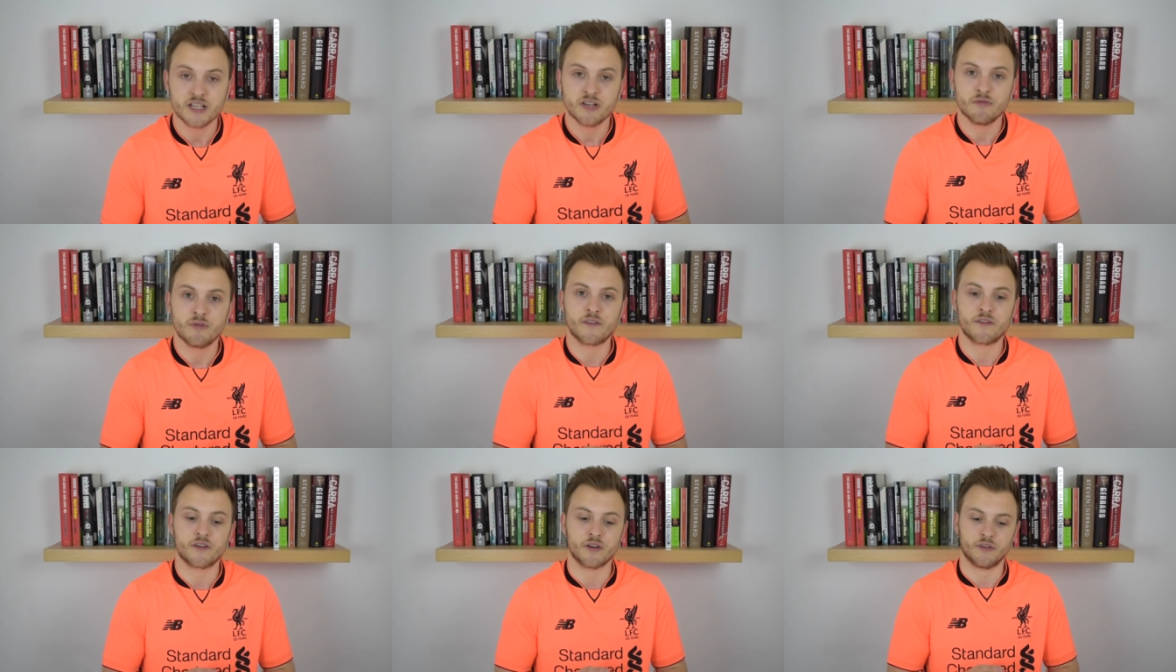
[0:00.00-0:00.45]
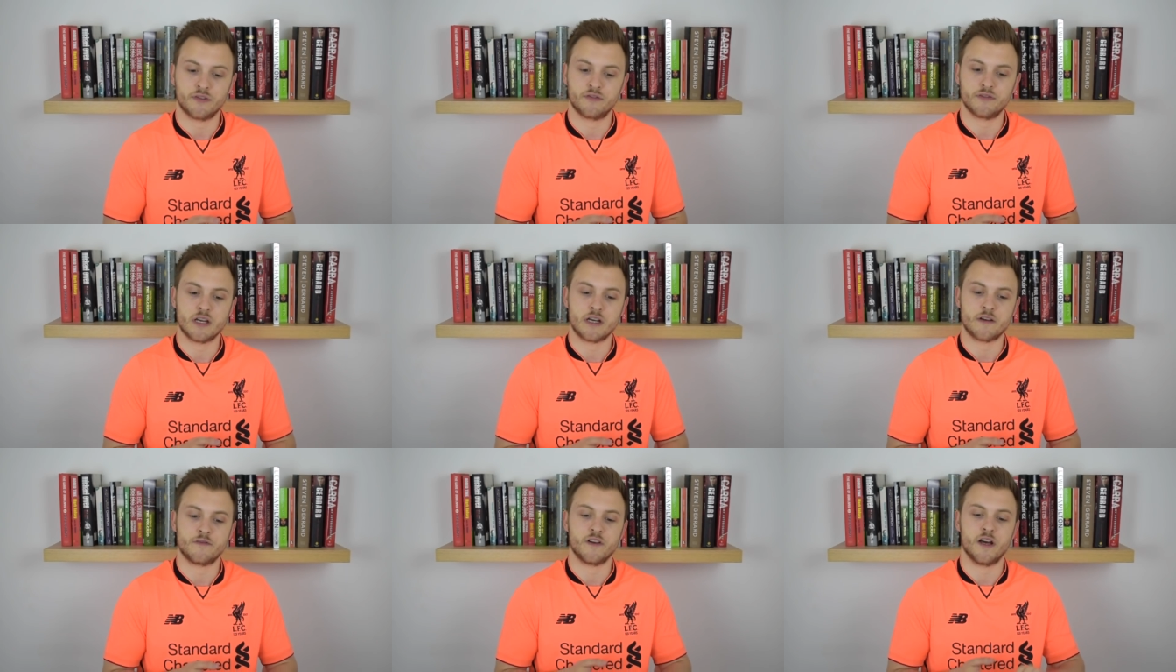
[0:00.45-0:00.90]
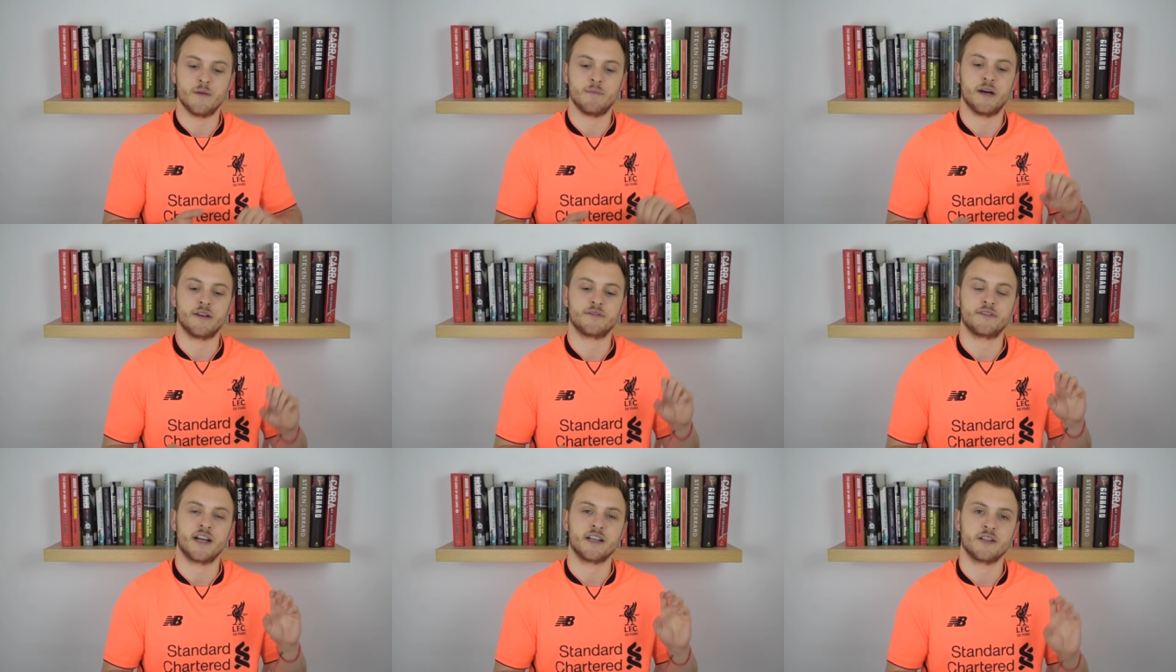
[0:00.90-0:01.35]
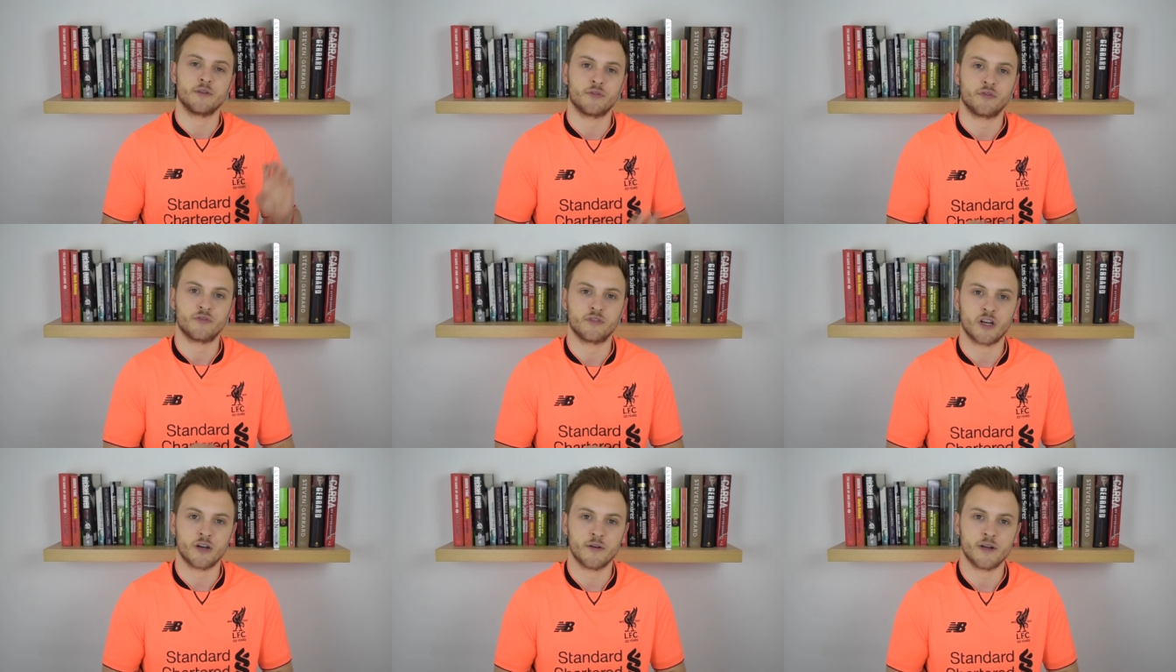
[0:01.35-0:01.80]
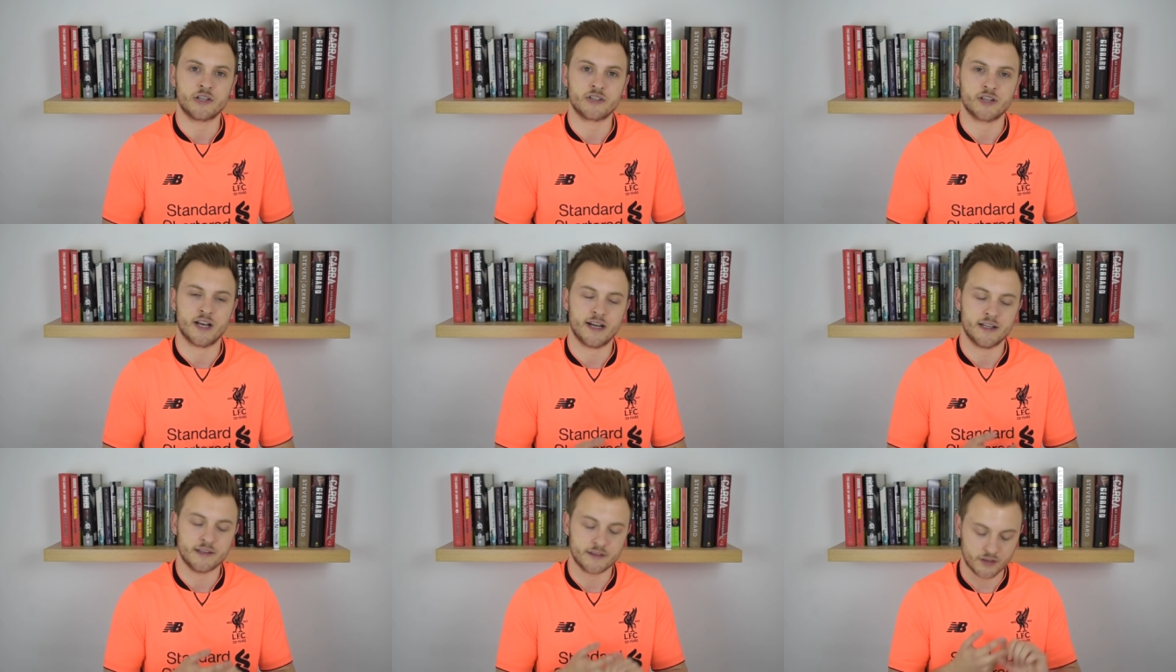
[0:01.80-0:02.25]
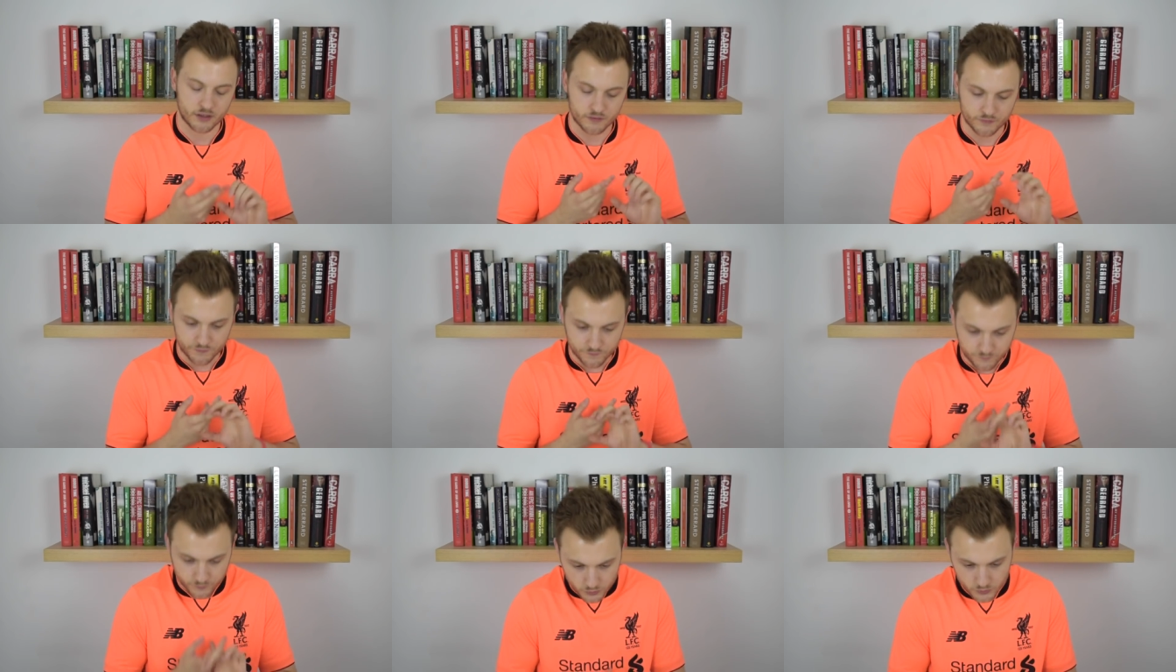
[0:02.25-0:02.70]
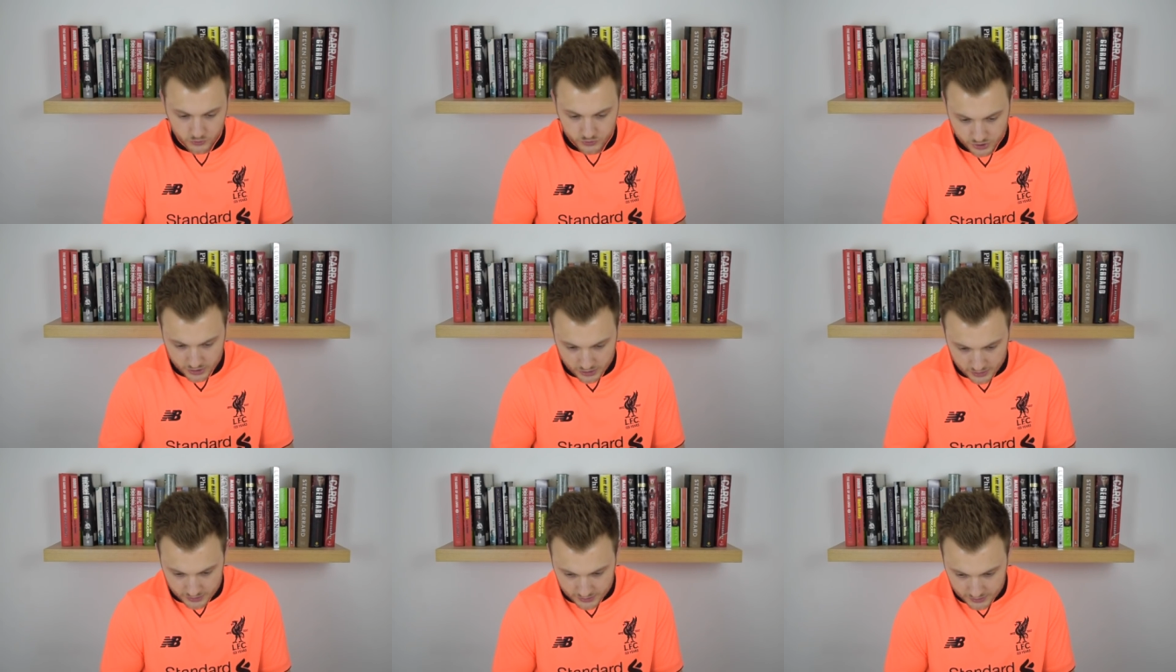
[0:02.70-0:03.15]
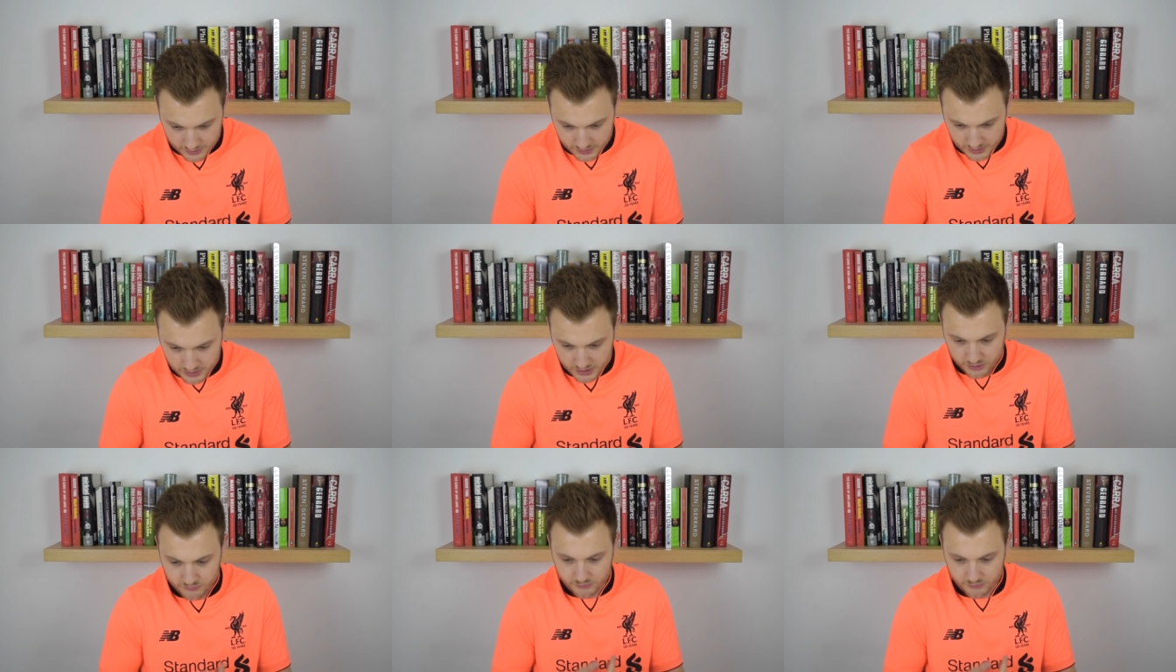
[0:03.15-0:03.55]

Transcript: We've got stuff about Daniel Sturridge, and unfortunately,